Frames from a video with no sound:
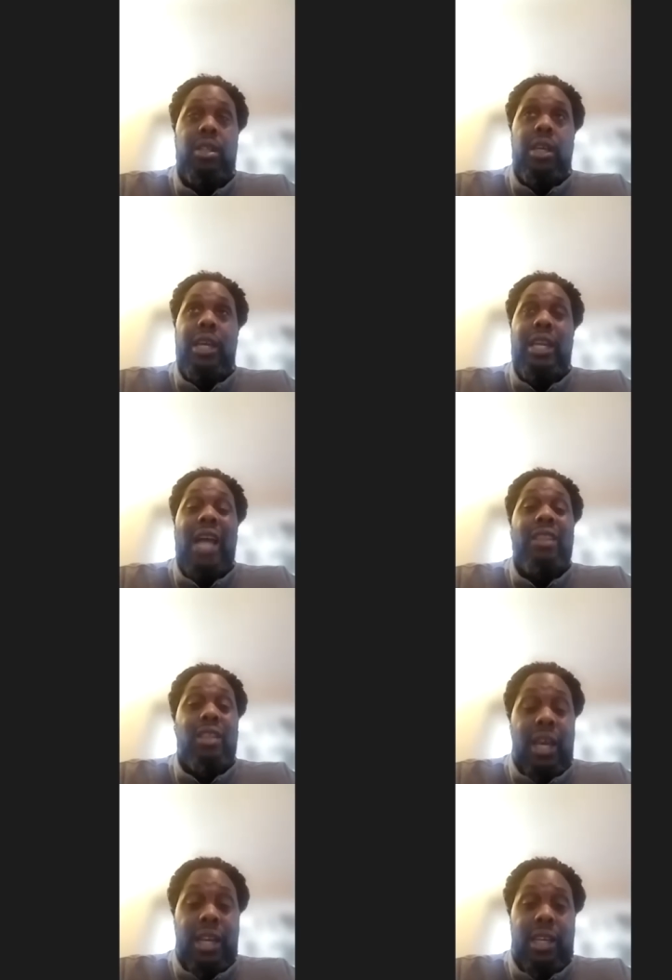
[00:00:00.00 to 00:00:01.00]
and
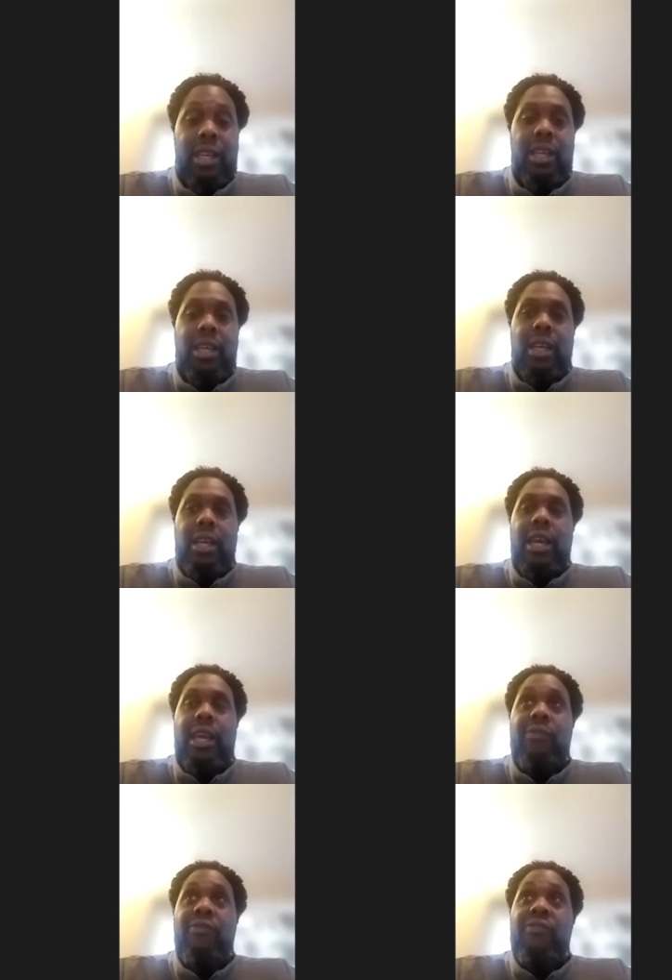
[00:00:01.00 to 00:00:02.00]
athletic
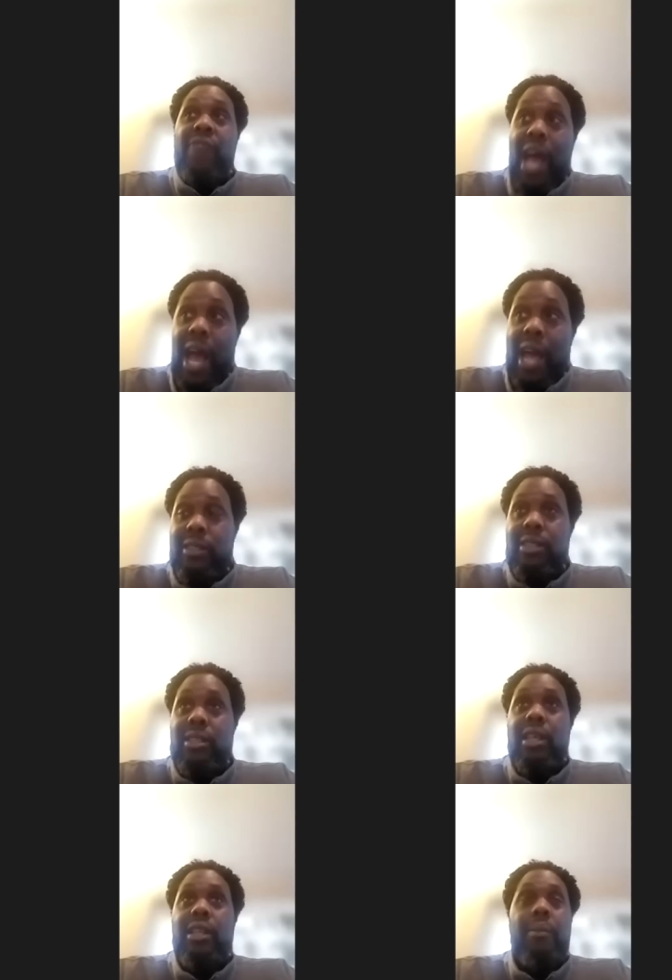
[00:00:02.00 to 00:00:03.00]
and
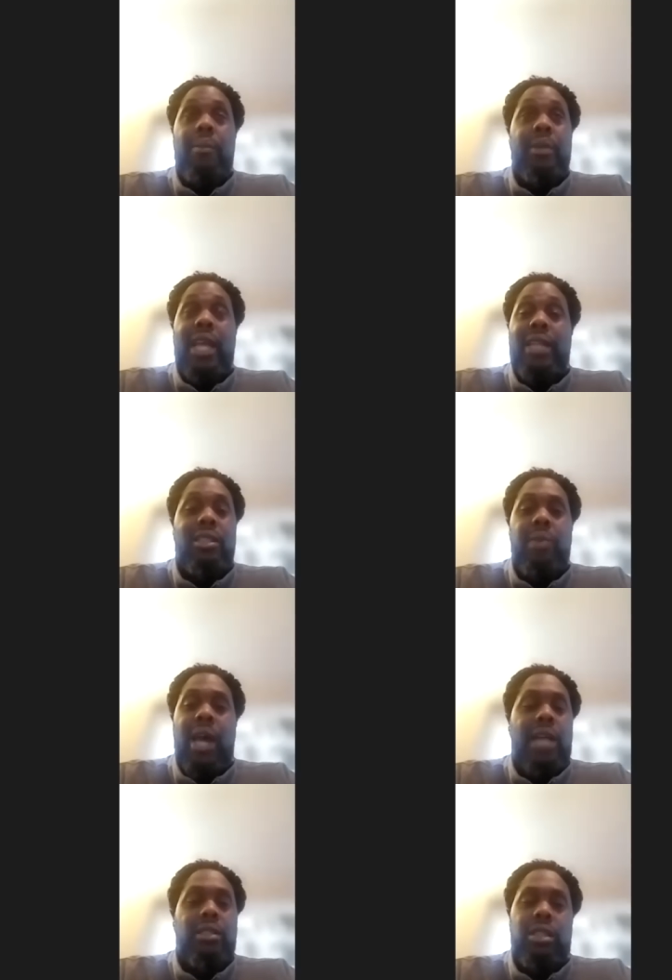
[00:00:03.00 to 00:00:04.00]
fast I mean, that team
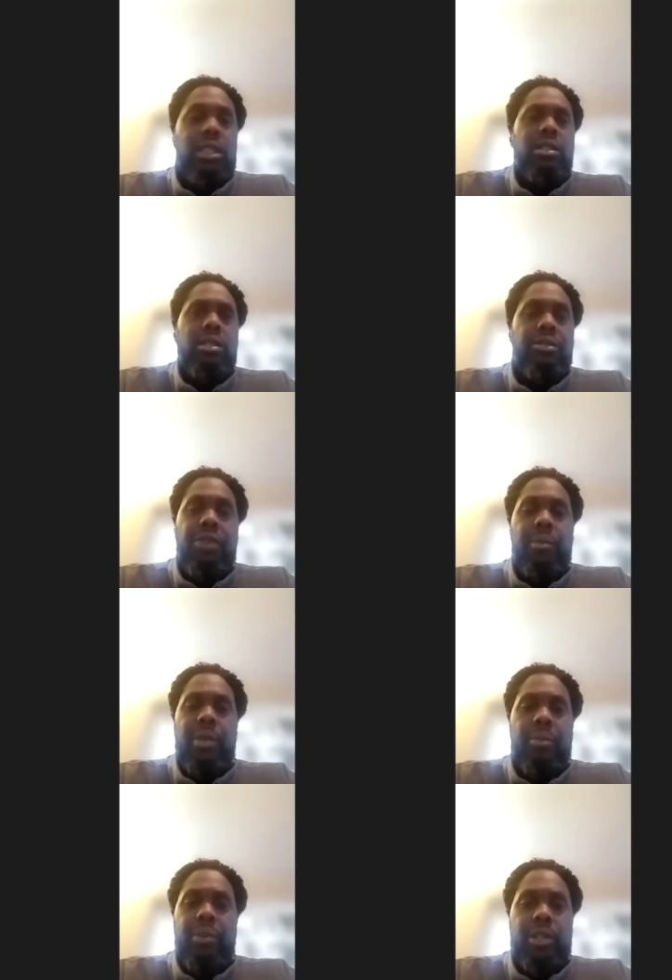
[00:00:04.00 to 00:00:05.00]
has easily three
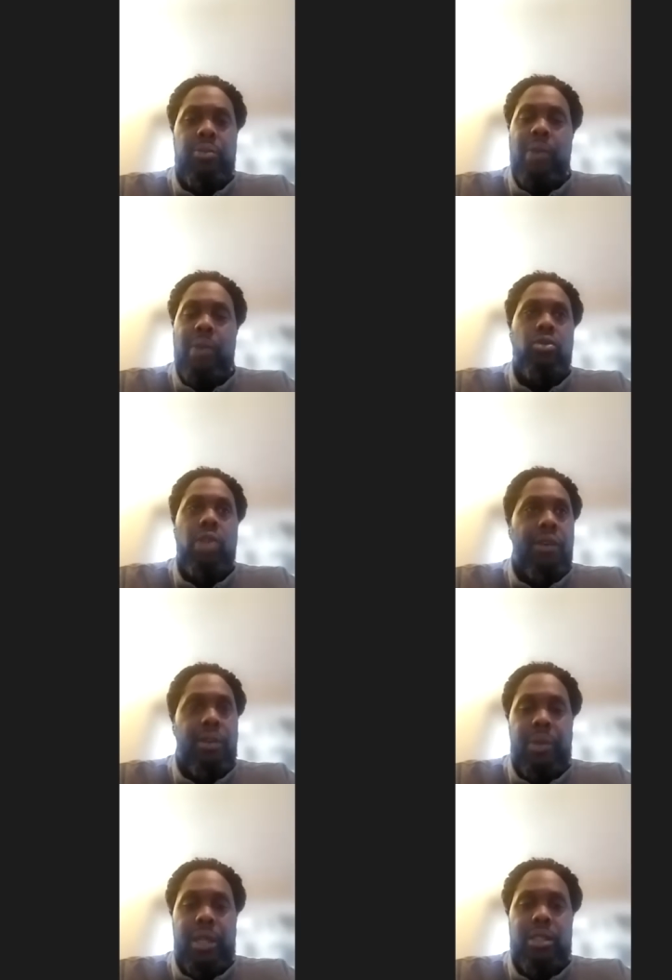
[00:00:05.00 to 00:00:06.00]
NBA players, probably two
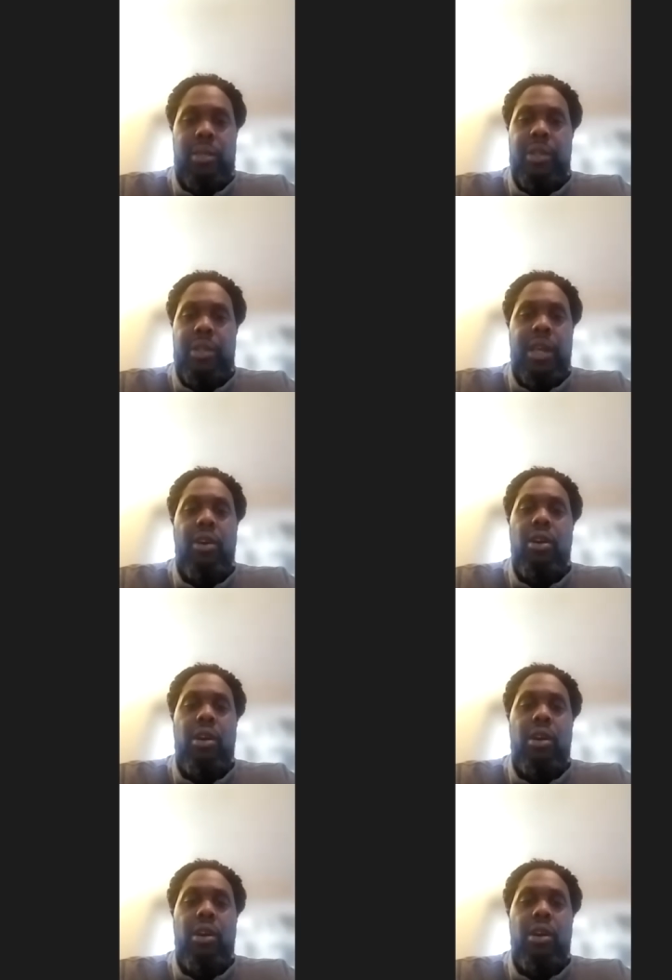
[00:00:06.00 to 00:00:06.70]
lottery picks. I mean, they are